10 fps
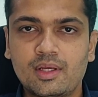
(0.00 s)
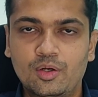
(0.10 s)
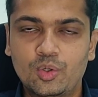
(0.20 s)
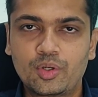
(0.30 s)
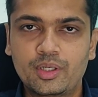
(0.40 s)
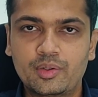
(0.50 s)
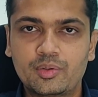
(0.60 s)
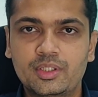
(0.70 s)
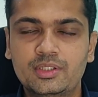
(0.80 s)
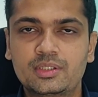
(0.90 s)
look into
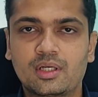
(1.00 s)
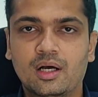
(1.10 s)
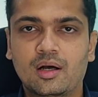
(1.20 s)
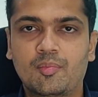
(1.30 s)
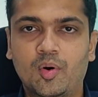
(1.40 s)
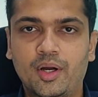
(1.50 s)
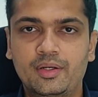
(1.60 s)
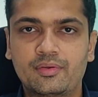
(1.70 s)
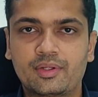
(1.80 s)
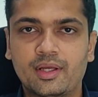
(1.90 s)
these
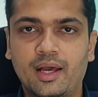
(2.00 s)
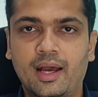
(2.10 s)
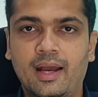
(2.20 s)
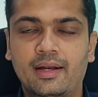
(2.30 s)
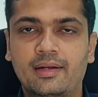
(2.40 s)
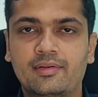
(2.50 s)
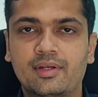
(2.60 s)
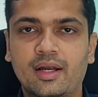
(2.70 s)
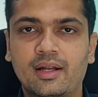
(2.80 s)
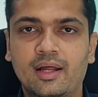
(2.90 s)
points and
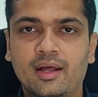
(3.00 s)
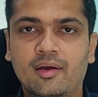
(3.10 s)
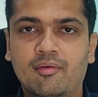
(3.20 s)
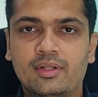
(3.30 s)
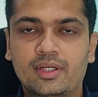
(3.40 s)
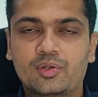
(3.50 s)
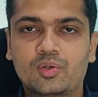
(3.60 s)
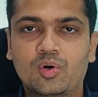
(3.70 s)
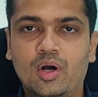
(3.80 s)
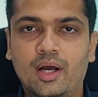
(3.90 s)
decide whether to
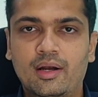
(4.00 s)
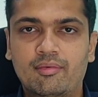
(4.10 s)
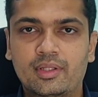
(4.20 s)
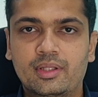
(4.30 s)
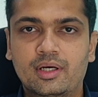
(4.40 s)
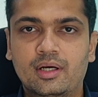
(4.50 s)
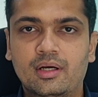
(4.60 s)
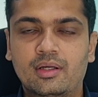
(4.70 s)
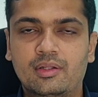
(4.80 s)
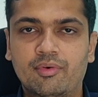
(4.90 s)
go ahead with
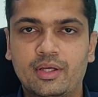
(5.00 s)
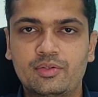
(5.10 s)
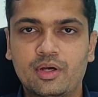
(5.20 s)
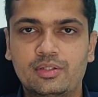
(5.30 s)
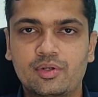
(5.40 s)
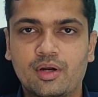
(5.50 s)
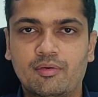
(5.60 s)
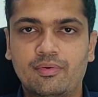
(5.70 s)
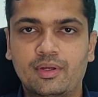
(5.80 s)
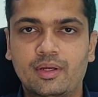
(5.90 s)
the invasive
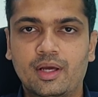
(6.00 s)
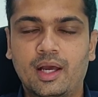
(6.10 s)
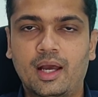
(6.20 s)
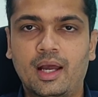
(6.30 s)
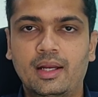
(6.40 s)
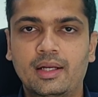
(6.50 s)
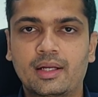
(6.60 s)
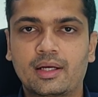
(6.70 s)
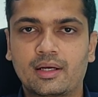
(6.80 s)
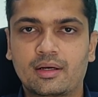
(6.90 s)
angiography and
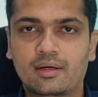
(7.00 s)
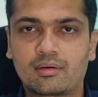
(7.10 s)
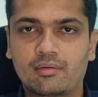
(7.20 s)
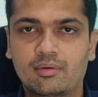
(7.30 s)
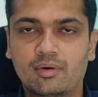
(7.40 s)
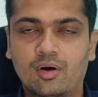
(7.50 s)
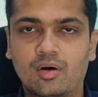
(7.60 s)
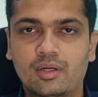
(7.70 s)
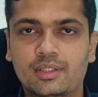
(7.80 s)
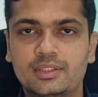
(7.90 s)

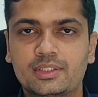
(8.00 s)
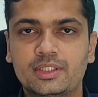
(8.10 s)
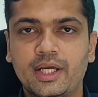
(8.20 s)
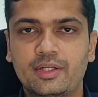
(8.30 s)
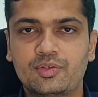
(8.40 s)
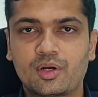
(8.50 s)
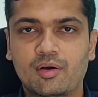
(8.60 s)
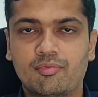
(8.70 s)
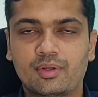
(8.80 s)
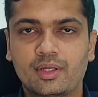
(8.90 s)
or CT
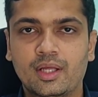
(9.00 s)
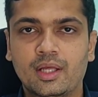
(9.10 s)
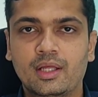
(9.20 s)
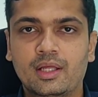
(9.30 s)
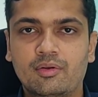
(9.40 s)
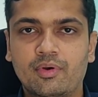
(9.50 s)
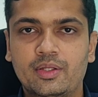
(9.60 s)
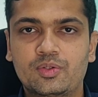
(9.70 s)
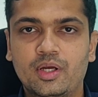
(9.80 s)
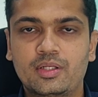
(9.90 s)
angiography.
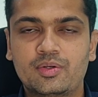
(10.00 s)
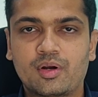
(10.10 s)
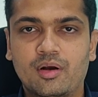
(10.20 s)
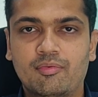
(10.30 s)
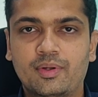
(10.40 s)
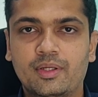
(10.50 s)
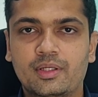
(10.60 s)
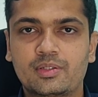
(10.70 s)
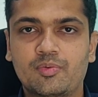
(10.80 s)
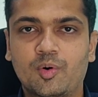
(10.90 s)
Invasive
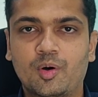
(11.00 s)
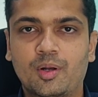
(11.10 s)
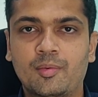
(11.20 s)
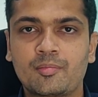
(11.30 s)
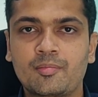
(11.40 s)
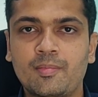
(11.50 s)
angiography is for